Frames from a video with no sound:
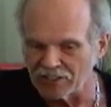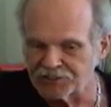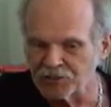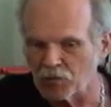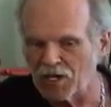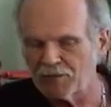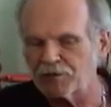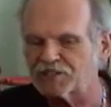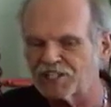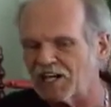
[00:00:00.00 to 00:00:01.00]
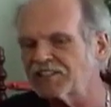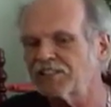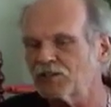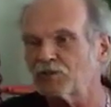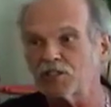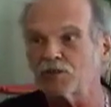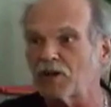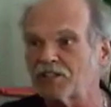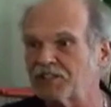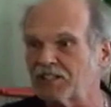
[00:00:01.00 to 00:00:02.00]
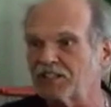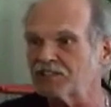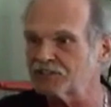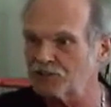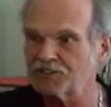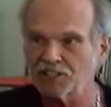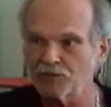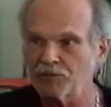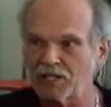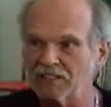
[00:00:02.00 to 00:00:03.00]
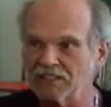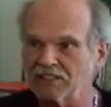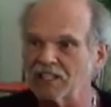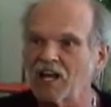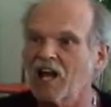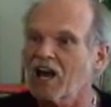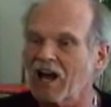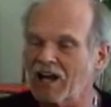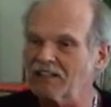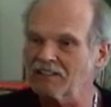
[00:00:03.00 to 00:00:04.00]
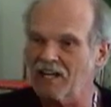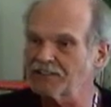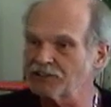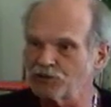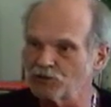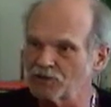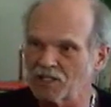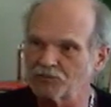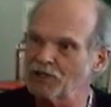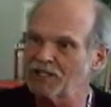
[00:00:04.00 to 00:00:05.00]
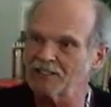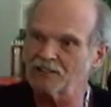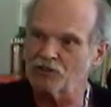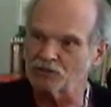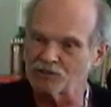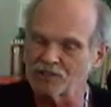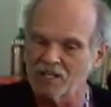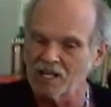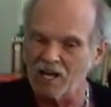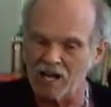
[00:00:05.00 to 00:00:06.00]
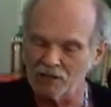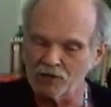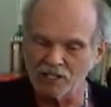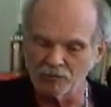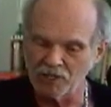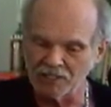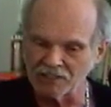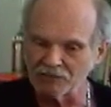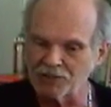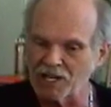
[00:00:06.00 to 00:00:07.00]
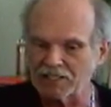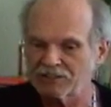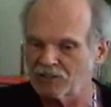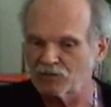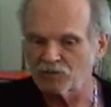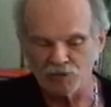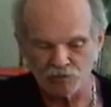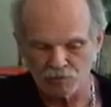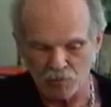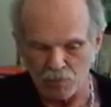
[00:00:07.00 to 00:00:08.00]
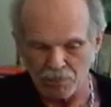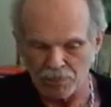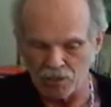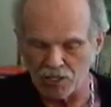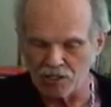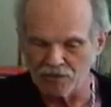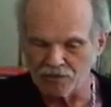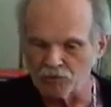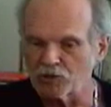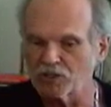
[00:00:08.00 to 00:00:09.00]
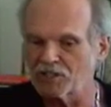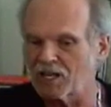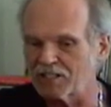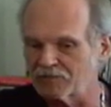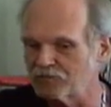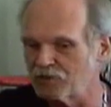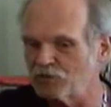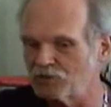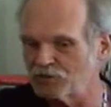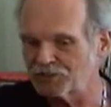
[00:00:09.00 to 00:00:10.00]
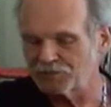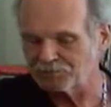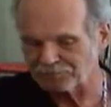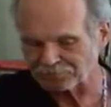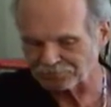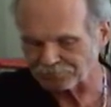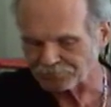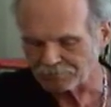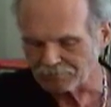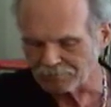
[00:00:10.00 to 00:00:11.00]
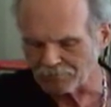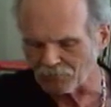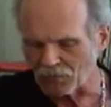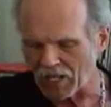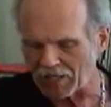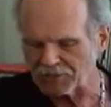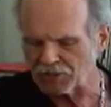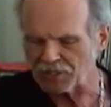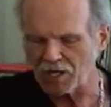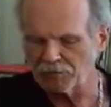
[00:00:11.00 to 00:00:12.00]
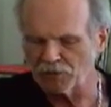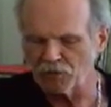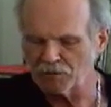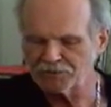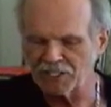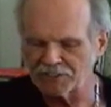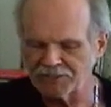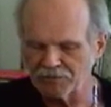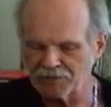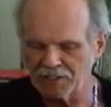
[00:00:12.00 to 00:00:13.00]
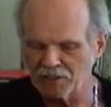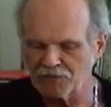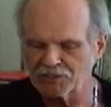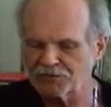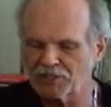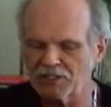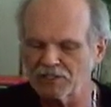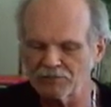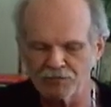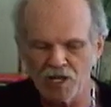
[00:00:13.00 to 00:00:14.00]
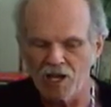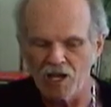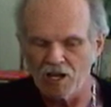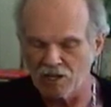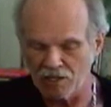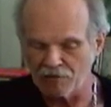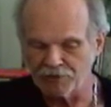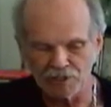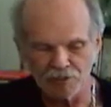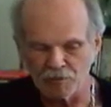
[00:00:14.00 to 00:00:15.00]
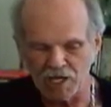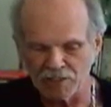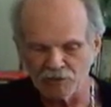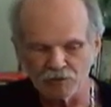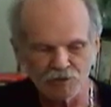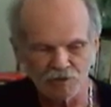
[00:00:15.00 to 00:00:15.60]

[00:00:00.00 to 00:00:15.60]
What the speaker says: It's the way of projecting the rhythm, I think, is to syncopate a little. I like to do it when I'm playing alone. I recommend, in fact, the word I use, and there are a couple of websites. I'm thinking of this fellow named, a friend of mine